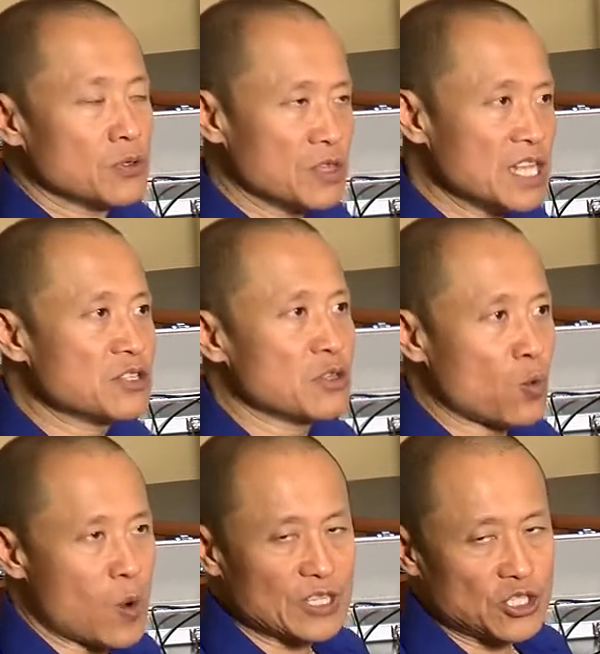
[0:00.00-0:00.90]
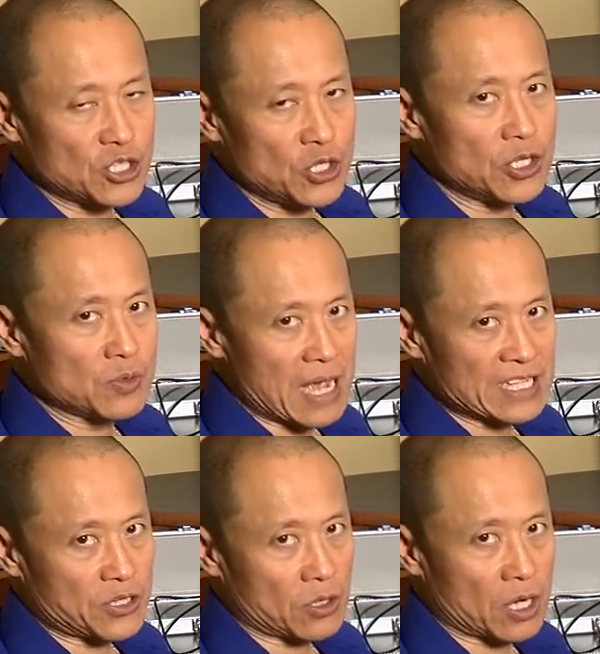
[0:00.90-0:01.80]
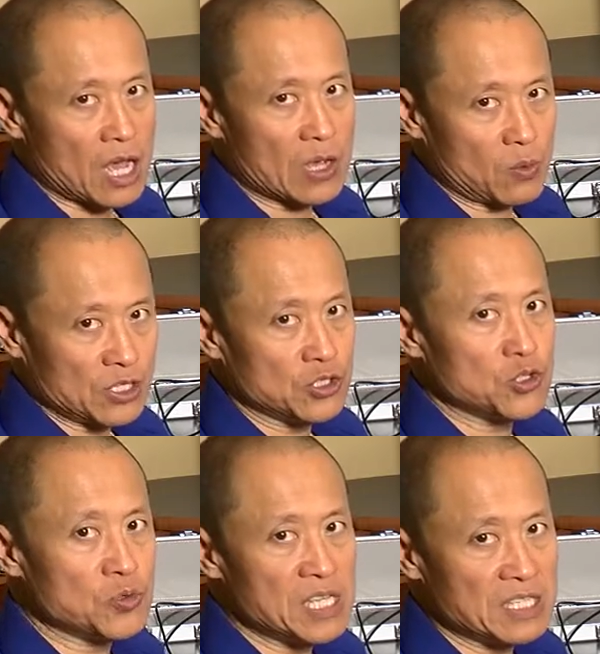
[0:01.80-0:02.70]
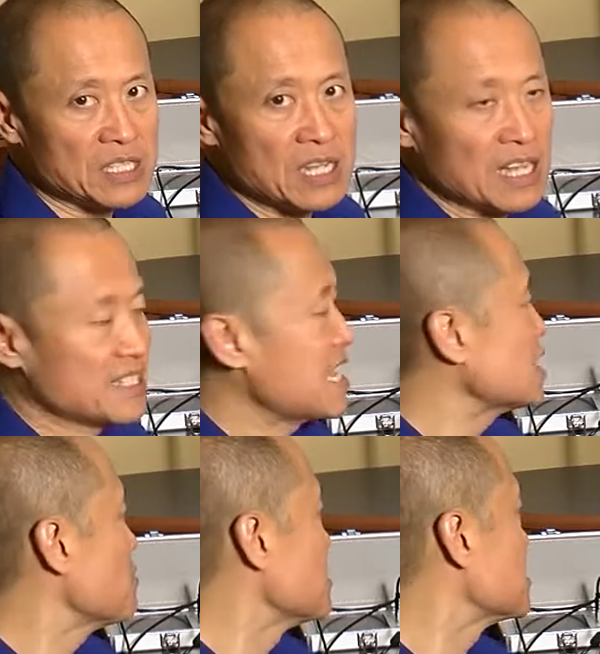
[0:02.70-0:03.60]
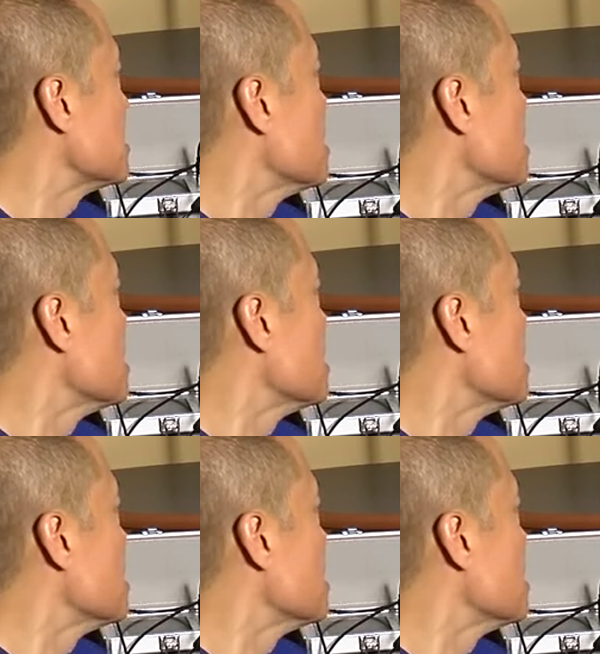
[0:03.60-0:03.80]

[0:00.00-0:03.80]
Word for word: So these are the questions you need to ask your client when you do these assessments.